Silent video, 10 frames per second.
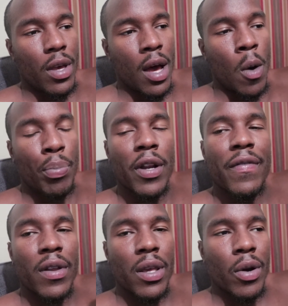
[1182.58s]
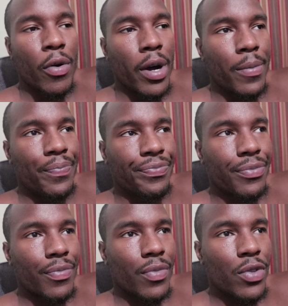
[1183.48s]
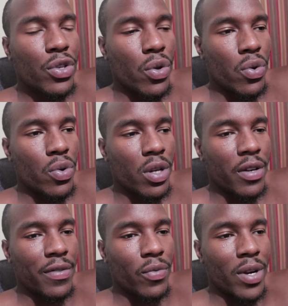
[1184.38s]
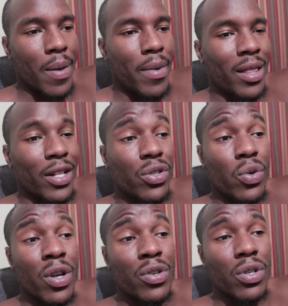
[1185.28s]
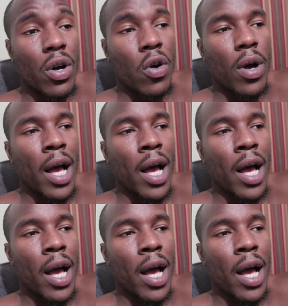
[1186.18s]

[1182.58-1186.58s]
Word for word: I'll put a video up soon of what I made like two years ago,